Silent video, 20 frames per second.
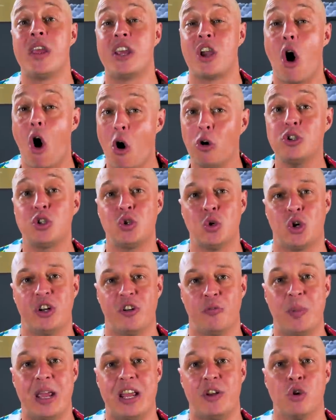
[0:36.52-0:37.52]
We also could
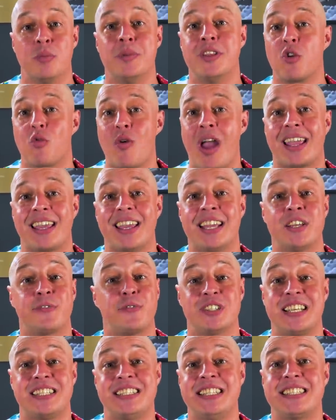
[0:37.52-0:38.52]
have made room in the ranking
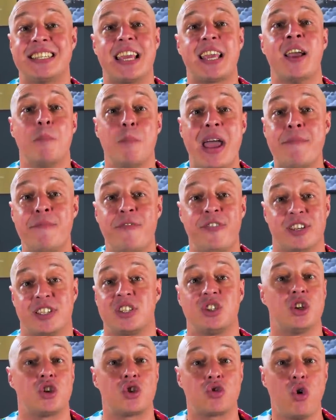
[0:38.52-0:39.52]
for cities like
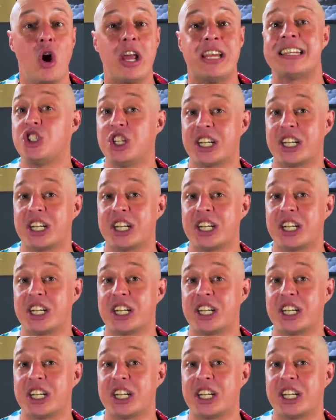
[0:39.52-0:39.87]
Memphis, Detroit,